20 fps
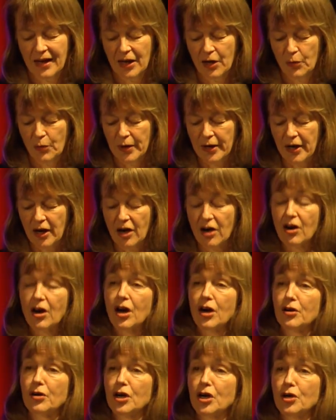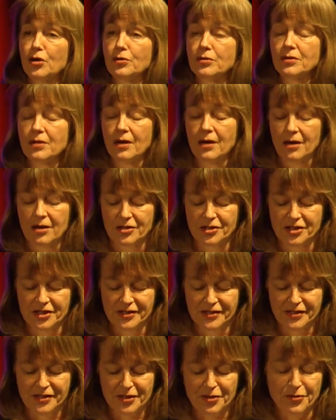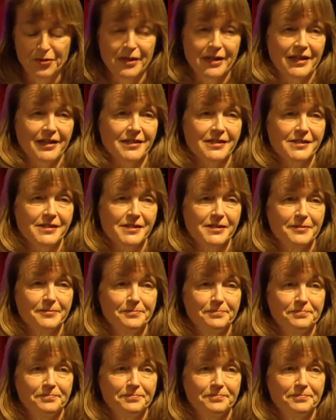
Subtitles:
We are our own harshest critics.